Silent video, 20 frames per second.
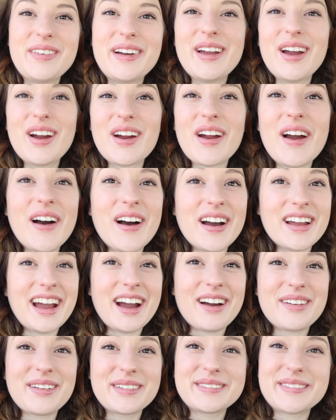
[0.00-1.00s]
We are on
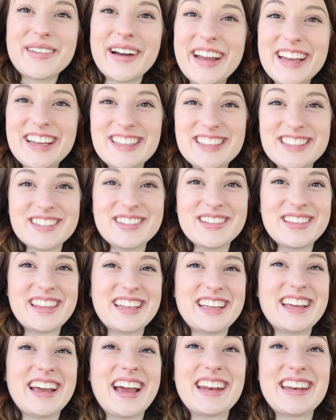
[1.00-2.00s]
our way to
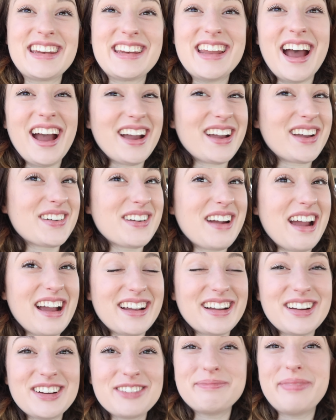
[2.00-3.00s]
the
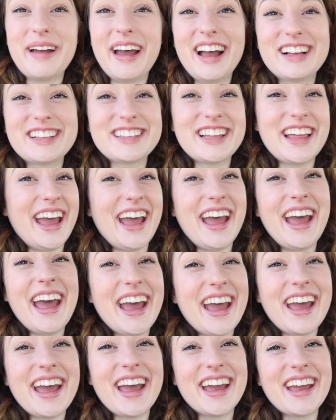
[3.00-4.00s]
Nutcracker
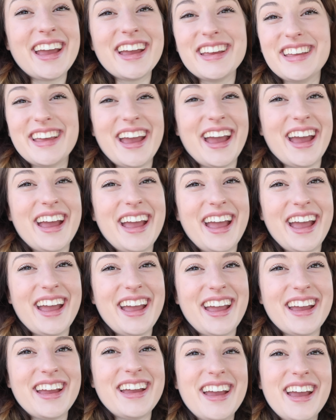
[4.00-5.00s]
Ballet.
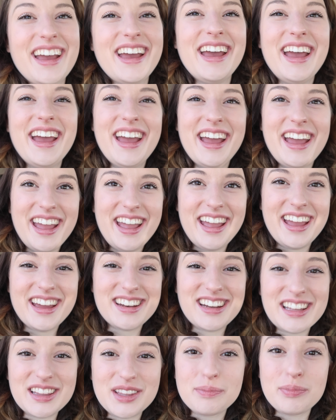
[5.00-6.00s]
Yay!
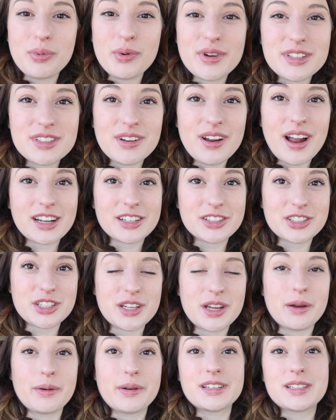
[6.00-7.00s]
And the boys are
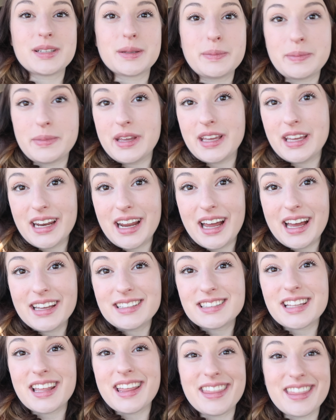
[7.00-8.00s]
actually going to meet
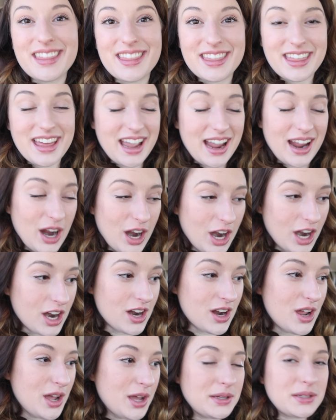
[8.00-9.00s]
us
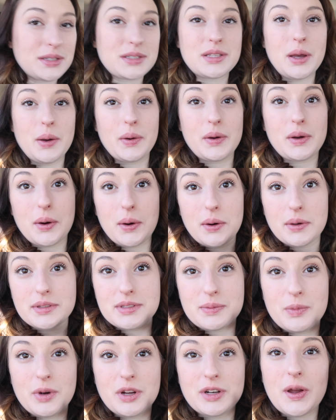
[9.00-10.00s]
there. So
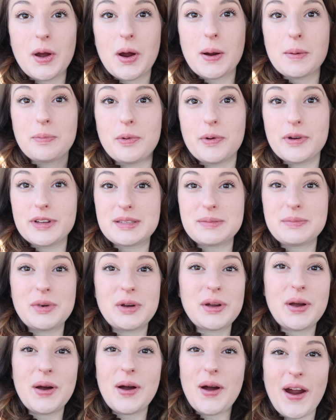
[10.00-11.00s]
girls in one car, boys in
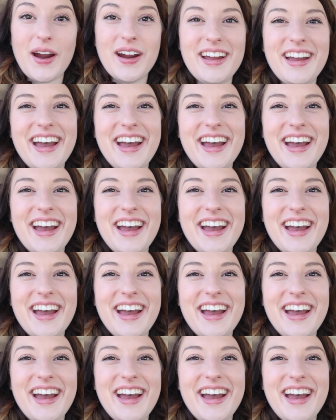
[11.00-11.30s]
one car.